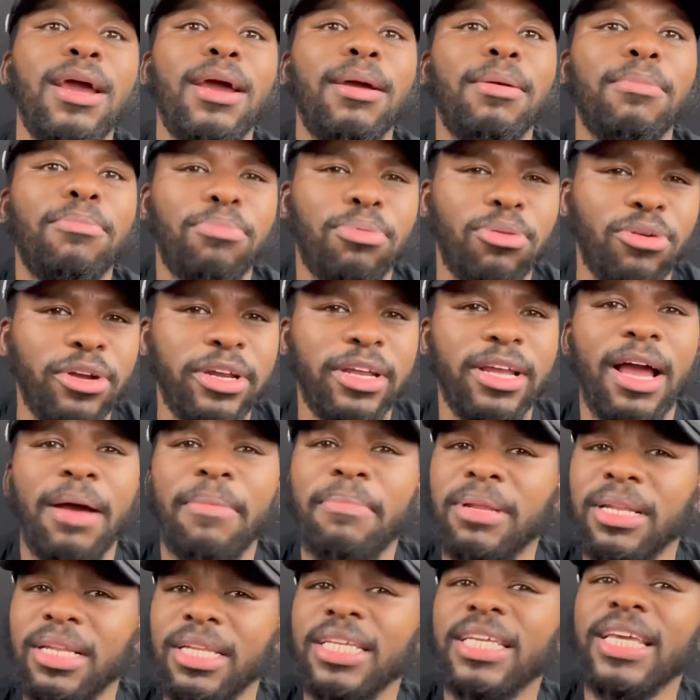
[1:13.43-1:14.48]

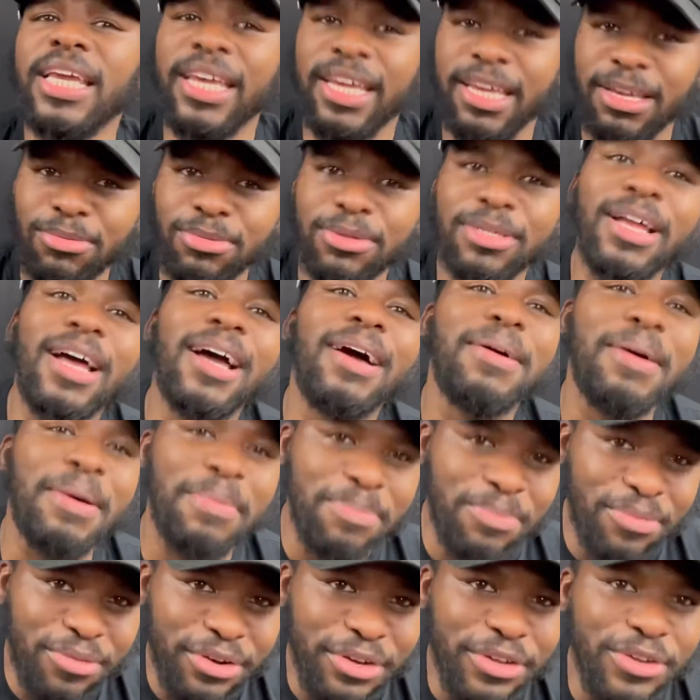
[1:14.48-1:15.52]
I
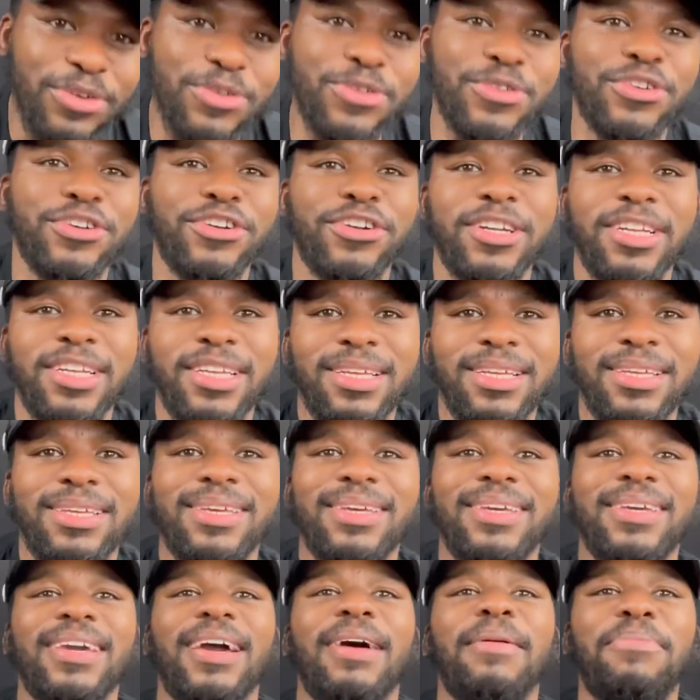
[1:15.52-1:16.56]
pre-ordered it.
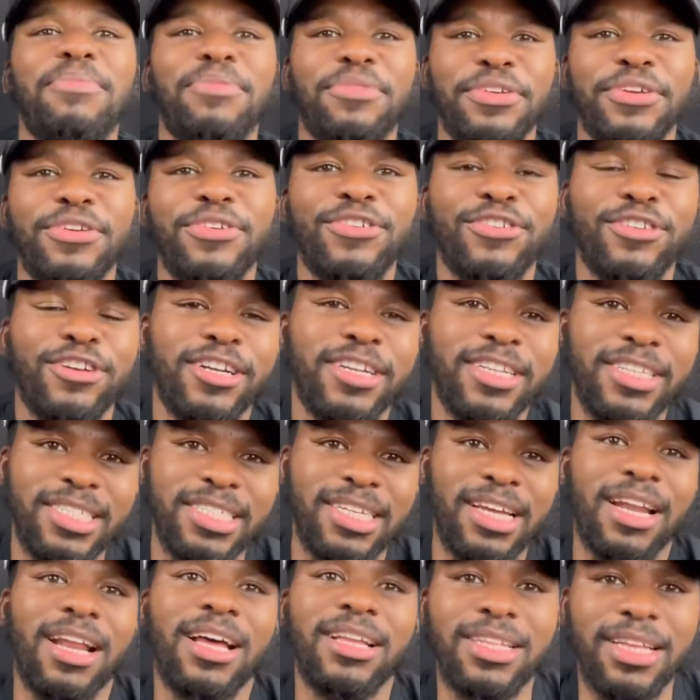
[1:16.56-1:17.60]
Yeah, I pre-ordered it.
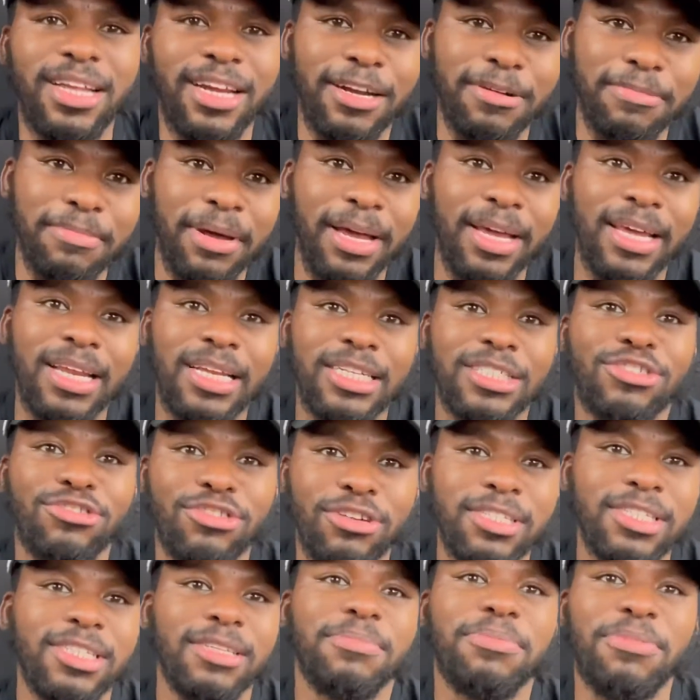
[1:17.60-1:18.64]
Shout out to everybody that
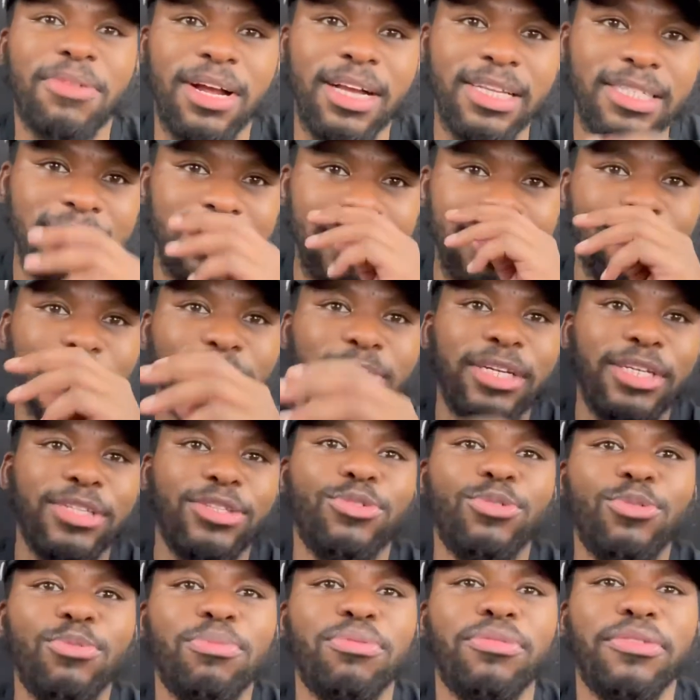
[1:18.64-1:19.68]
trusts the process when they
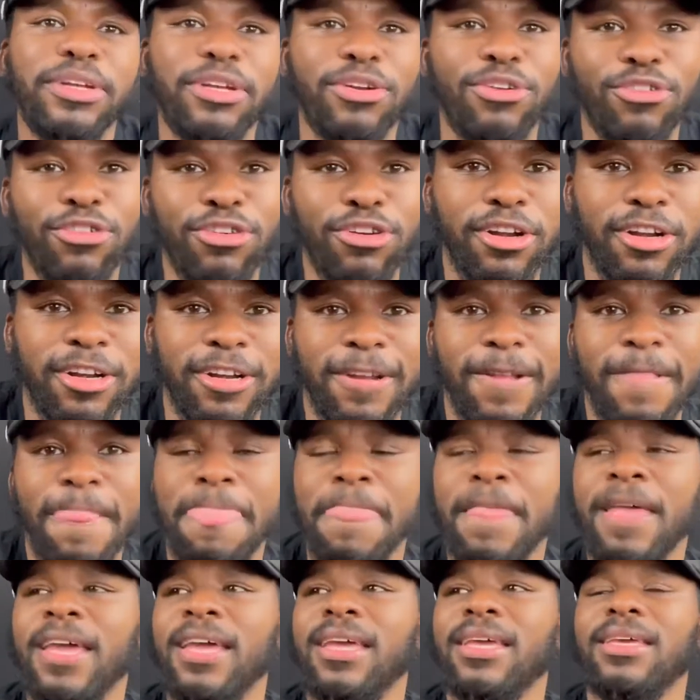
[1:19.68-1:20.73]
do pre-order.
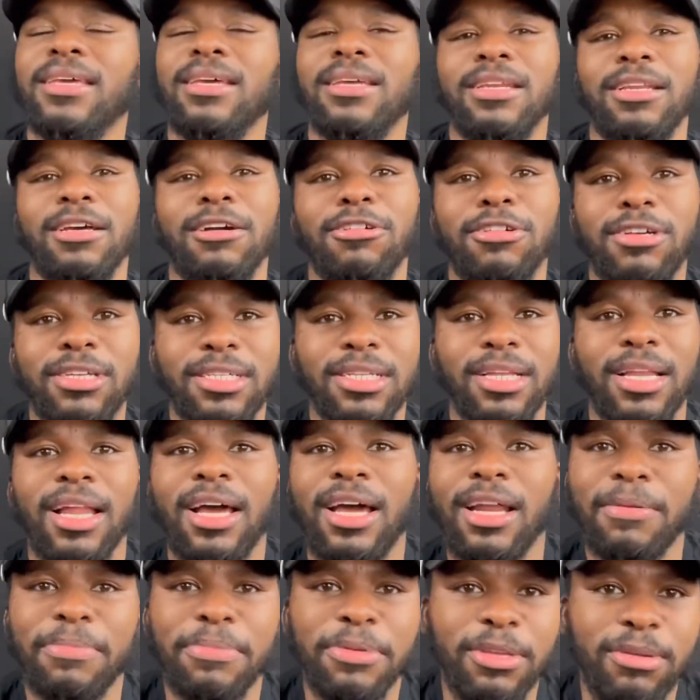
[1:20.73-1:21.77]
You know, because a lot
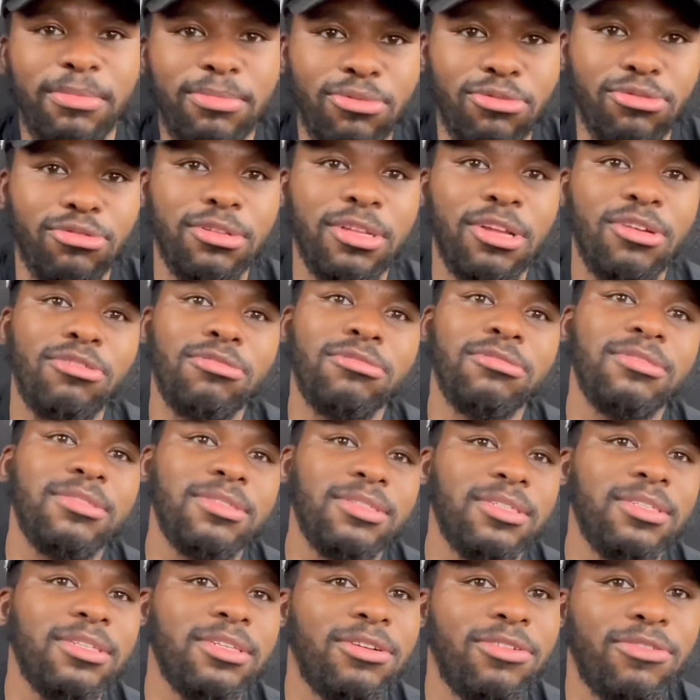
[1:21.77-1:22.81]
of people don't,
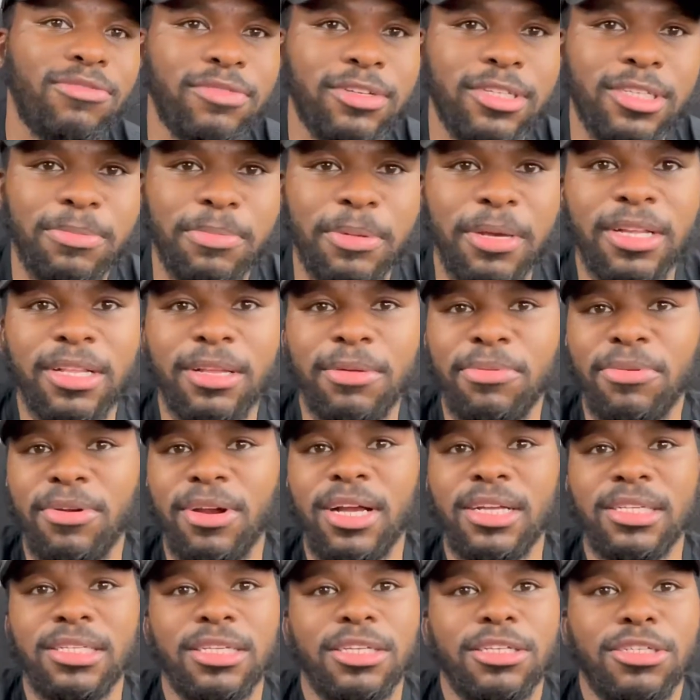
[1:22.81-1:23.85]
you know, respect the
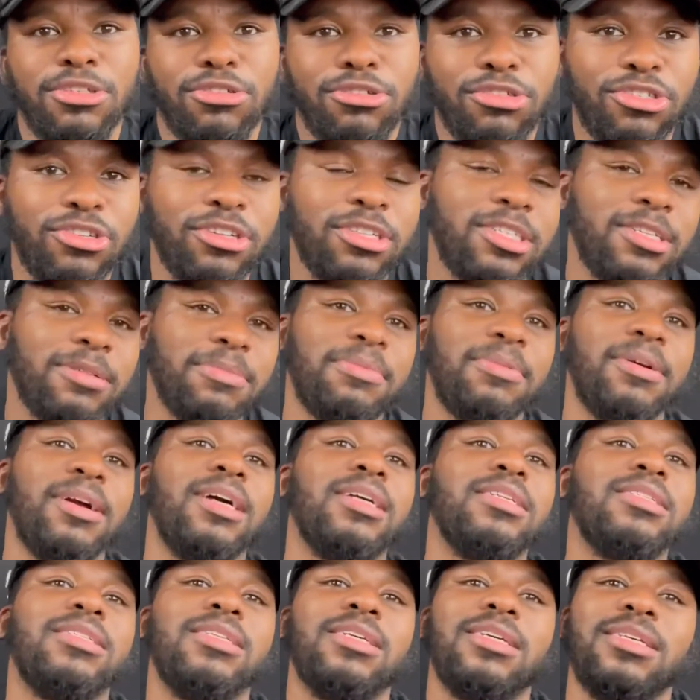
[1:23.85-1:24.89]
process or trust the
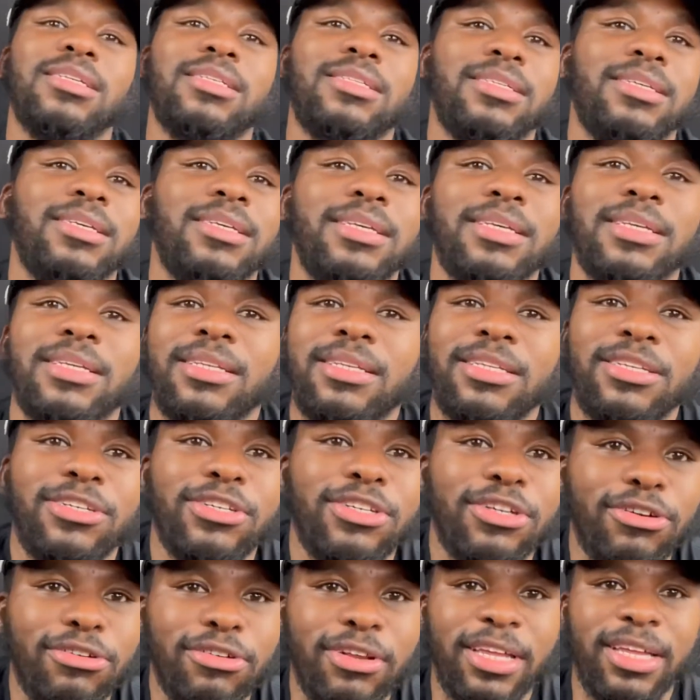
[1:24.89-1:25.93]
process, and you
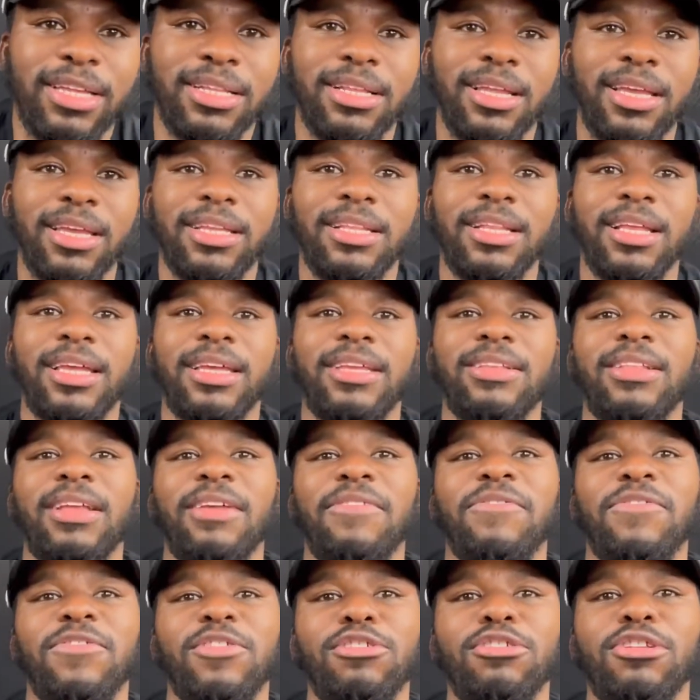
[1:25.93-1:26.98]
know, they
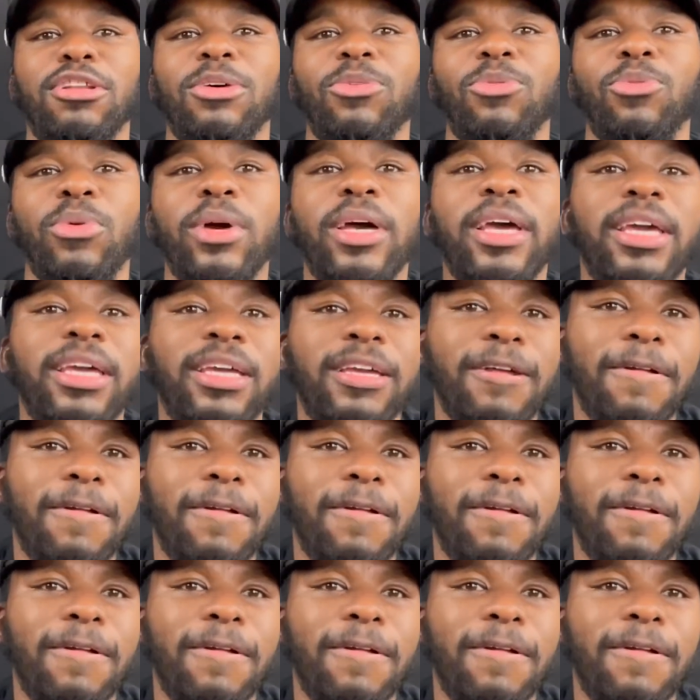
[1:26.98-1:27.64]
feel away,